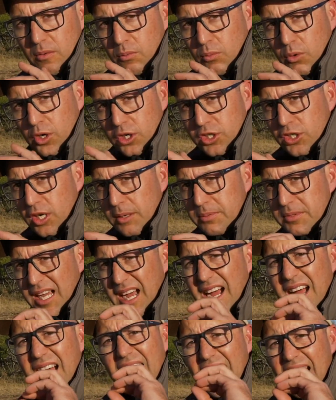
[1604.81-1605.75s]
workshops,
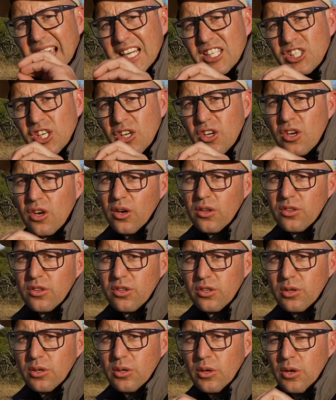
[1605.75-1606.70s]
I actually go
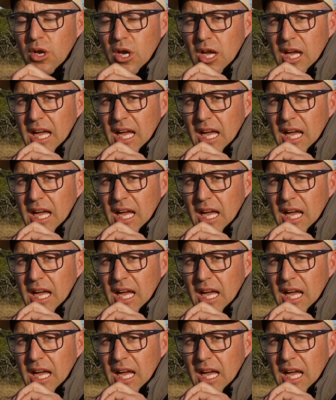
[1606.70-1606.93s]
through